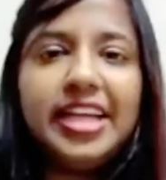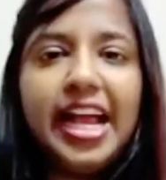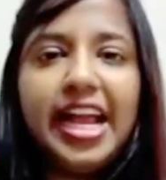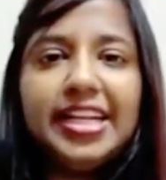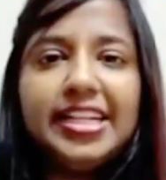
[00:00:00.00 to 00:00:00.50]

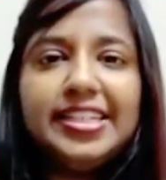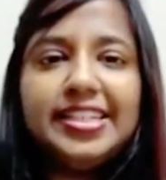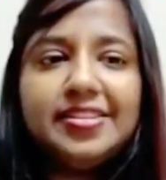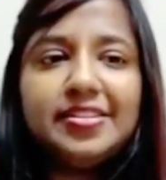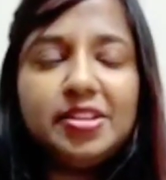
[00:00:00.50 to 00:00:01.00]
And
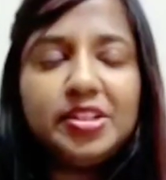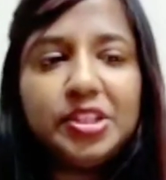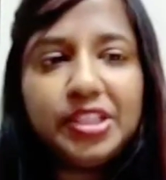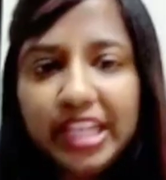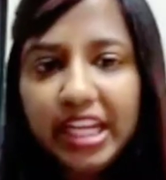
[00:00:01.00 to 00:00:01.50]

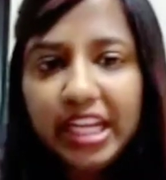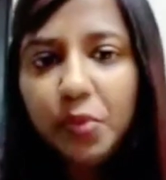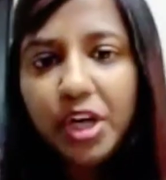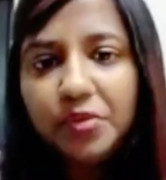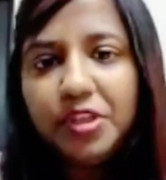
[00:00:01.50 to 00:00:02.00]
today,
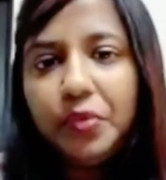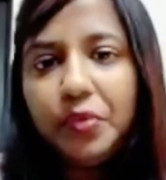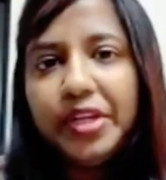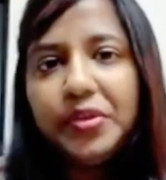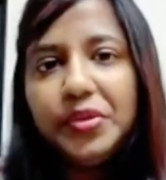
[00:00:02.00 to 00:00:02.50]
what we're
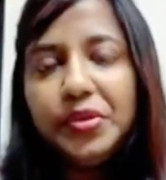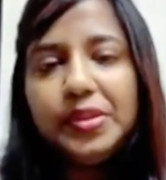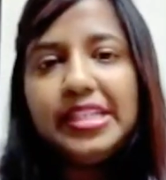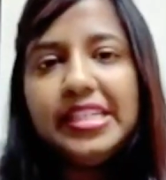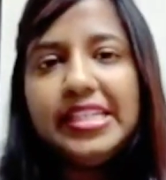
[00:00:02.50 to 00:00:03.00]
going to
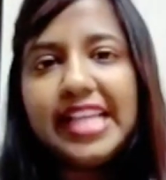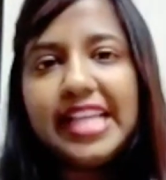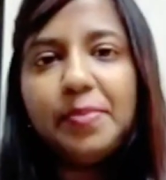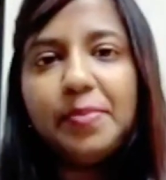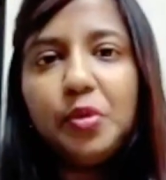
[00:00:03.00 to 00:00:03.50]
do is
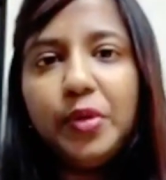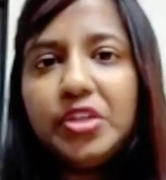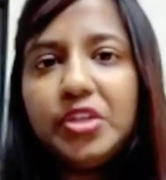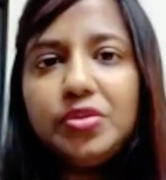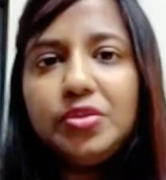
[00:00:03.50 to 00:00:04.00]
I'm going
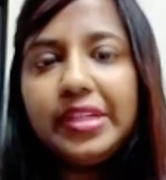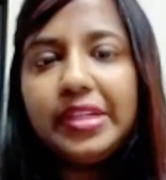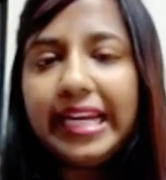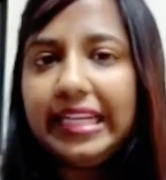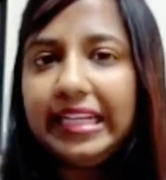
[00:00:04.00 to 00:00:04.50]
to do a
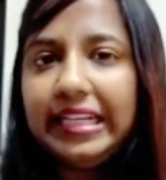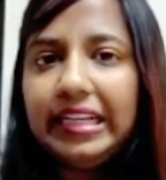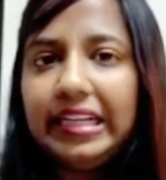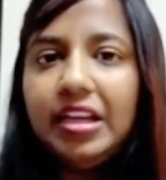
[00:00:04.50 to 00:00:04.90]
radical